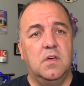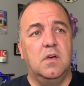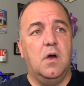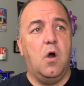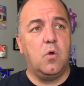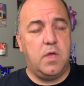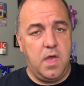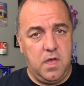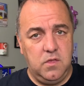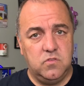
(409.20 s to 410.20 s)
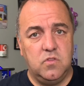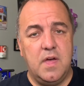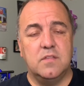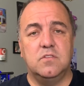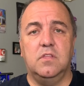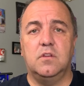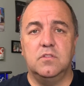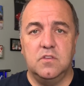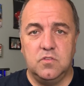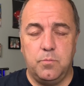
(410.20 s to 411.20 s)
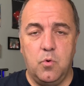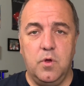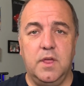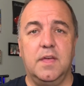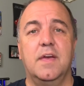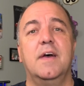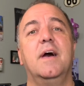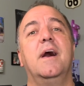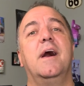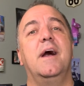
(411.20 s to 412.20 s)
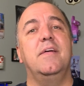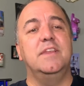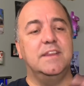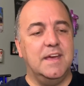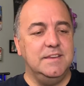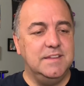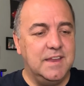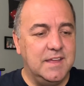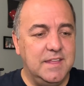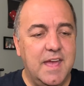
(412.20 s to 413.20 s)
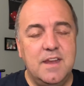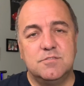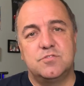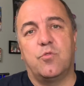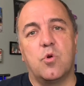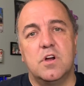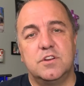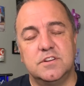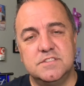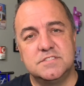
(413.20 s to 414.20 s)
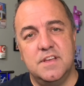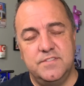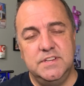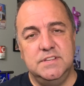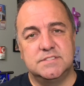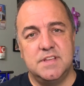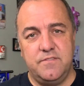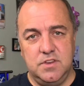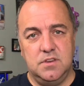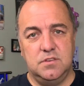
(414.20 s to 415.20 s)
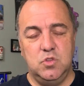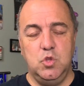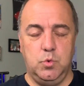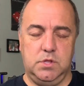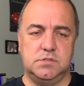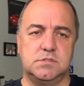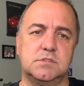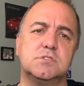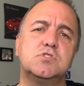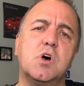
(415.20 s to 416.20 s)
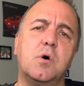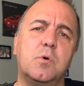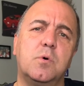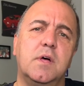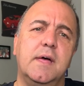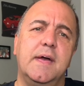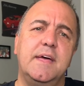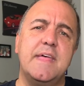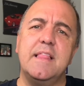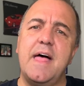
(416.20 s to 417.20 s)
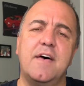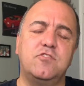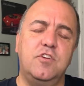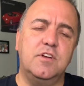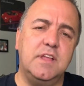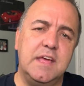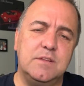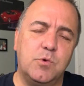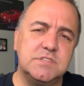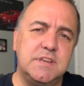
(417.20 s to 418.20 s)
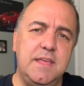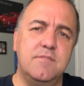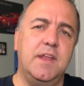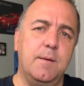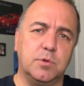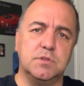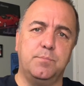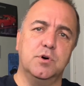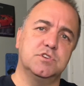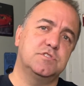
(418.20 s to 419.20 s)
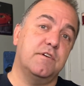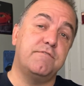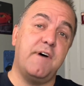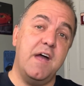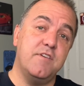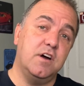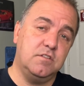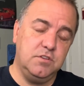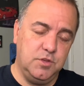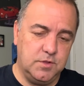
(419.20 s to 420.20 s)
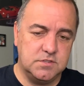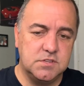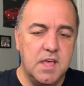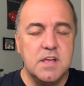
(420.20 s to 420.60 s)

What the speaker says: Okay, so that's a little disappointing. And then in 1998, it was 477 units. So in that last year, it wasn't even able to push 500 units.